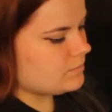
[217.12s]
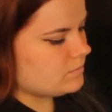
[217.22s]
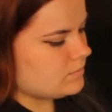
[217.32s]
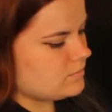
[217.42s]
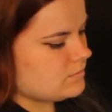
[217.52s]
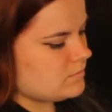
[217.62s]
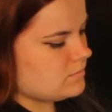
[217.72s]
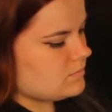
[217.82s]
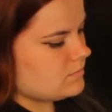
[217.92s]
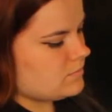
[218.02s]

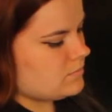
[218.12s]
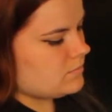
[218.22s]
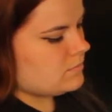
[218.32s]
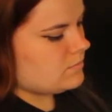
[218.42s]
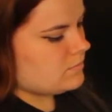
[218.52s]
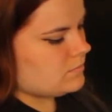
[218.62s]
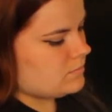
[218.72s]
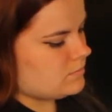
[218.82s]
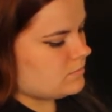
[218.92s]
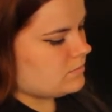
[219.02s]

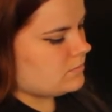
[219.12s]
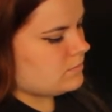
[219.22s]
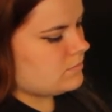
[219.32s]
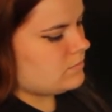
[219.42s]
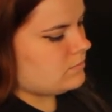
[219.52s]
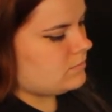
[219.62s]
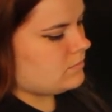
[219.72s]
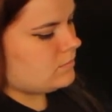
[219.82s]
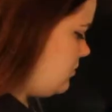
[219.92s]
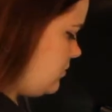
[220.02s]

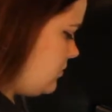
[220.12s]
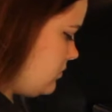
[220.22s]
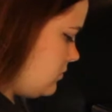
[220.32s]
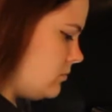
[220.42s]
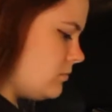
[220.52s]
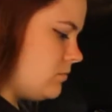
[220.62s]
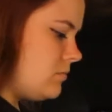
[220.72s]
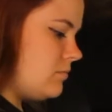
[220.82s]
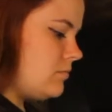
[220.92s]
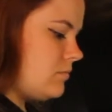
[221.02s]

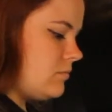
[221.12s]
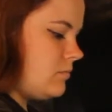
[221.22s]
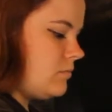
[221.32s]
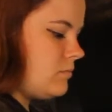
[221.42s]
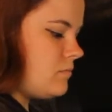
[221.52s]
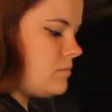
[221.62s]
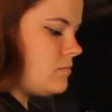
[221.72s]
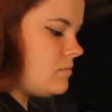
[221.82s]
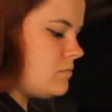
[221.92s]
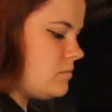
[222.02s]

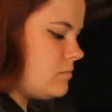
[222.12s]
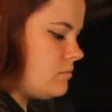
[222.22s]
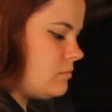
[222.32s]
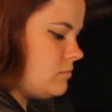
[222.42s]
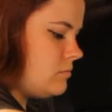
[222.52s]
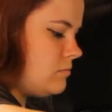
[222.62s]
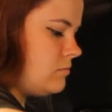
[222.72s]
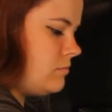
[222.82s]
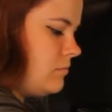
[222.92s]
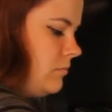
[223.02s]

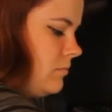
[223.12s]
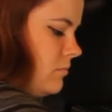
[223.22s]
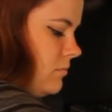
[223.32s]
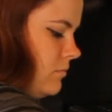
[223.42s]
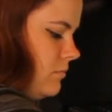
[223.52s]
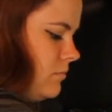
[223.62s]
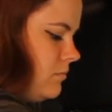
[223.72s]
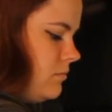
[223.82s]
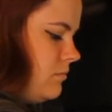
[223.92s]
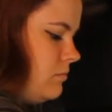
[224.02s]
No one is speaking in this clip.